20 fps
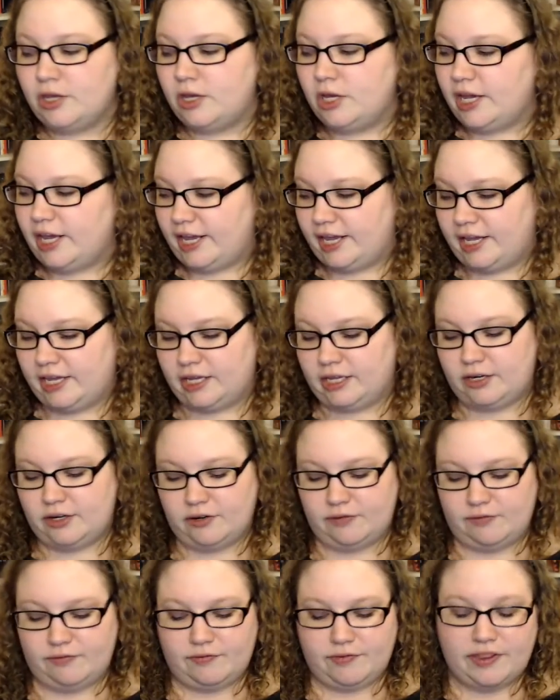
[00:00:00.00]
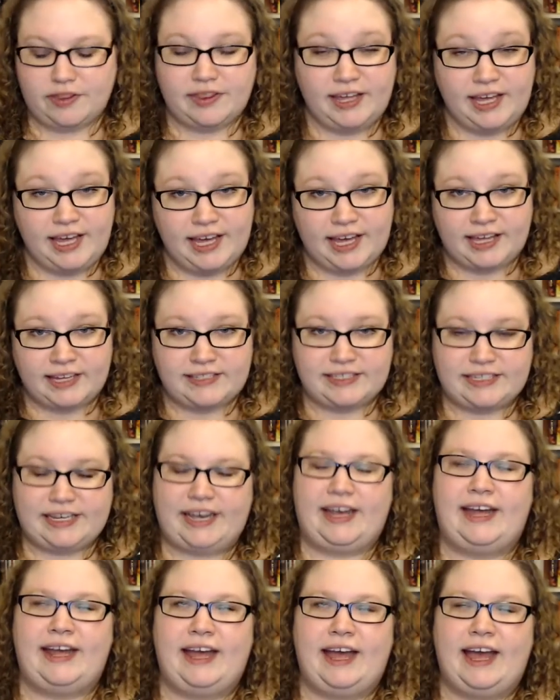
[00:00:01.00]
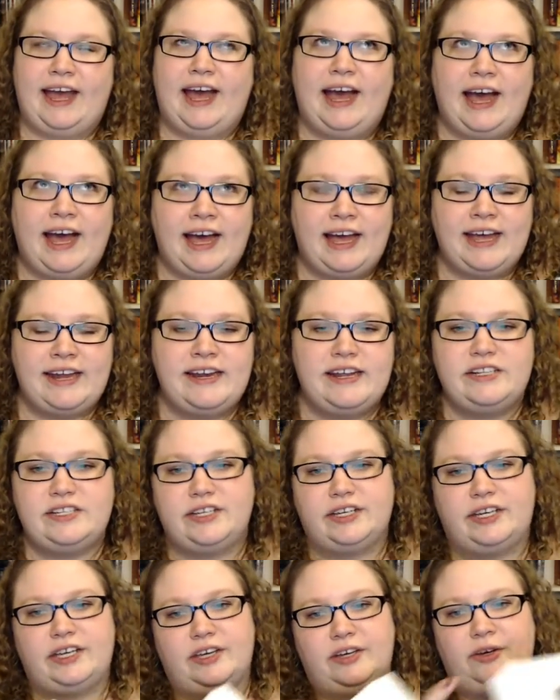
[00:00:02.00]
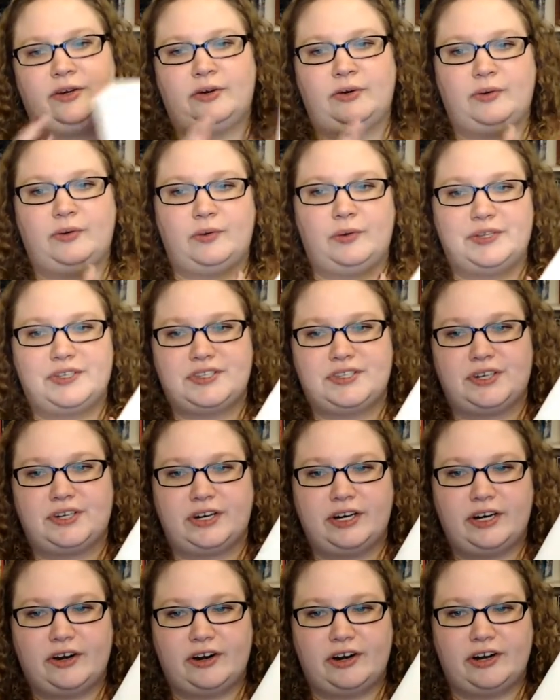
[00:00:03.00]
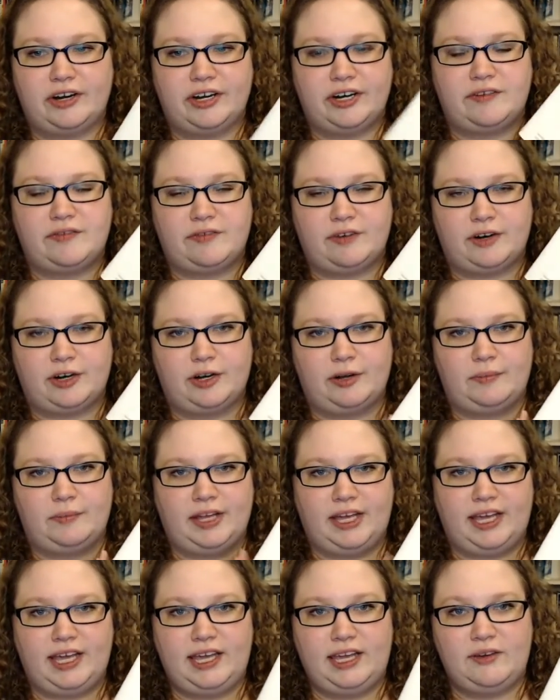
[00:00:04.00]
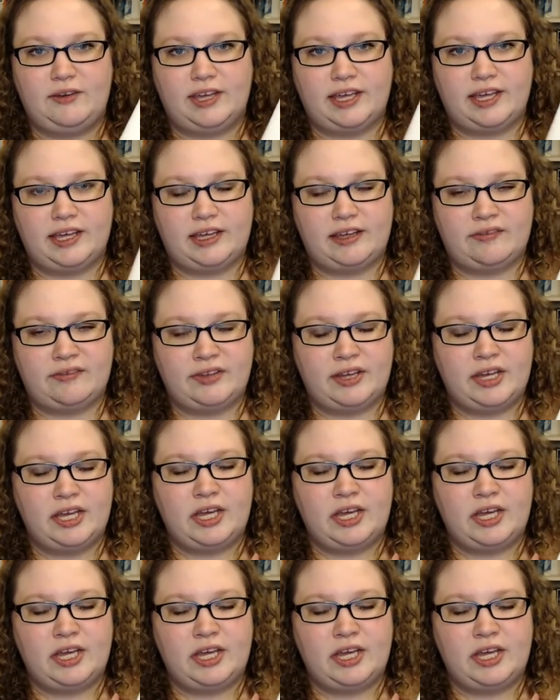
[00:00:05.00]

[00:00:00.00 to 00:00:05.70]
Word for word: And for that, I had to go with Starr Carter from The Hate You Give.